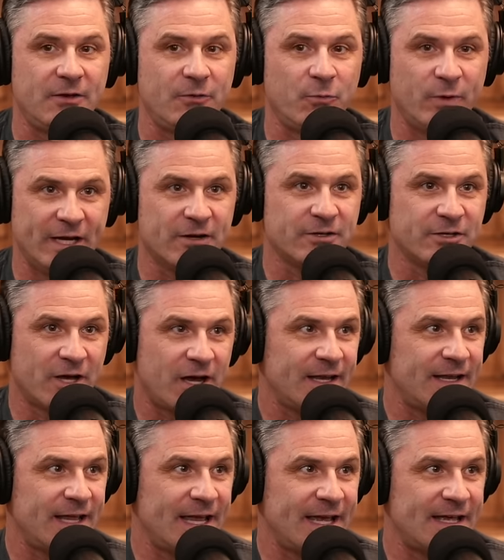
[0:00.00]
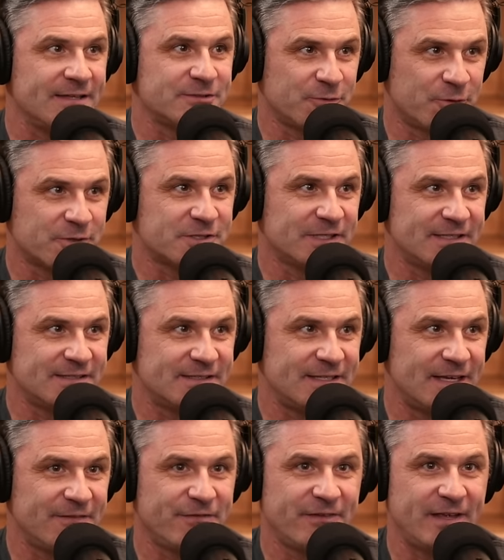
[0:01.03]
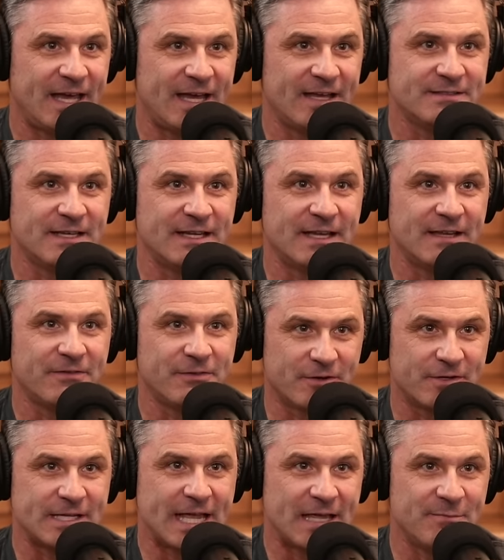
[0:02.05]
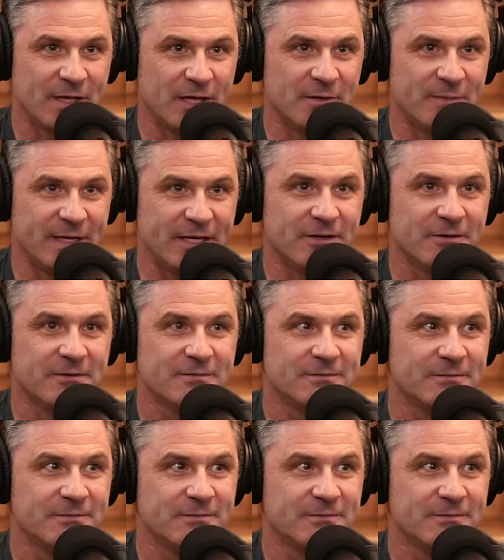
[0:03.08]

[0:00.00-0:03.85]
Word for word: we are not as torsionally stiff as a 38 millimeter